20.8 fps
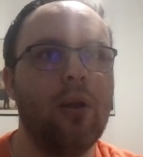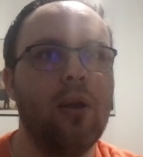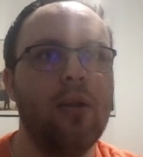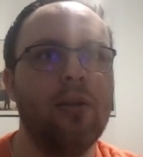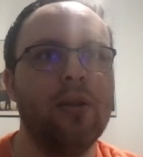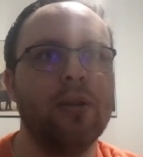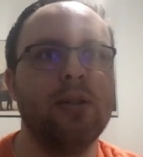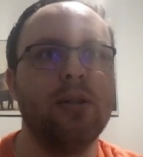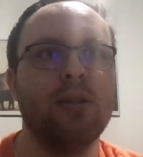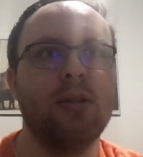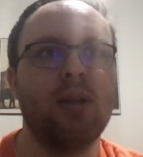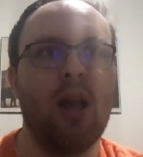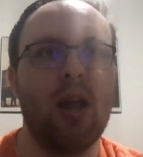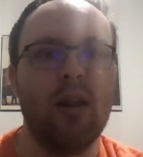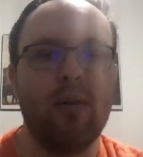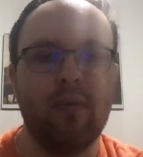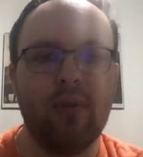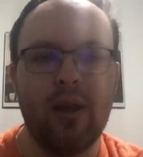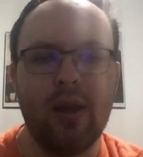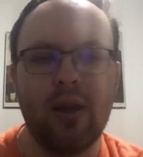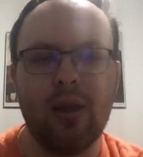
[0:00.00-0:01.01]
This is kind
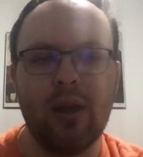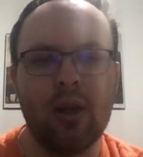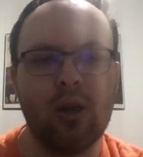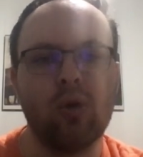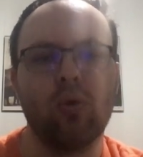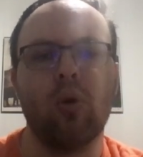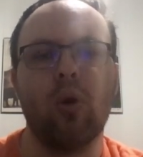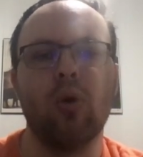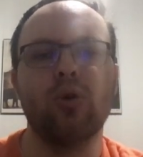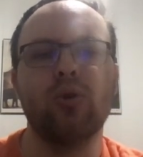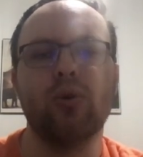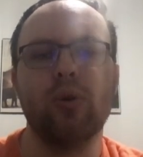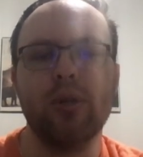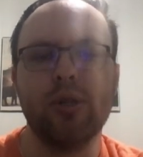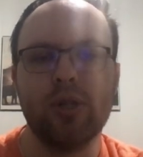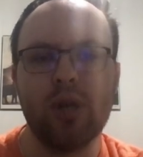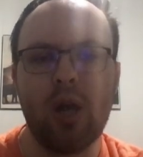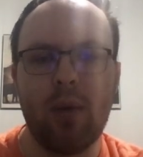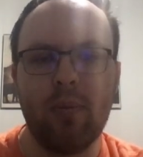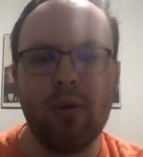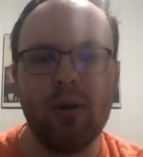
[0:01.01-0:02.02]
of like a grocery
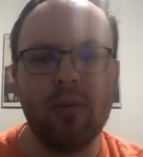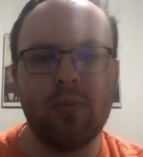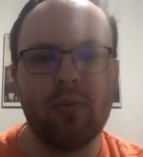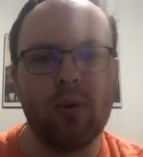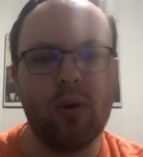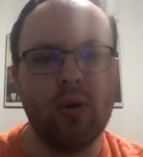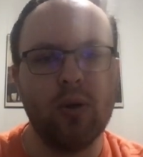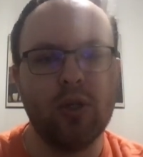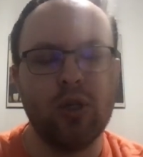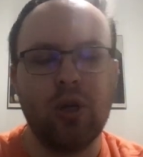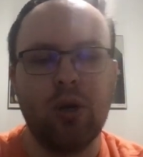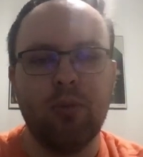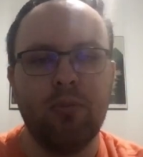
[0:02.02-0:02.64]
shopping approach.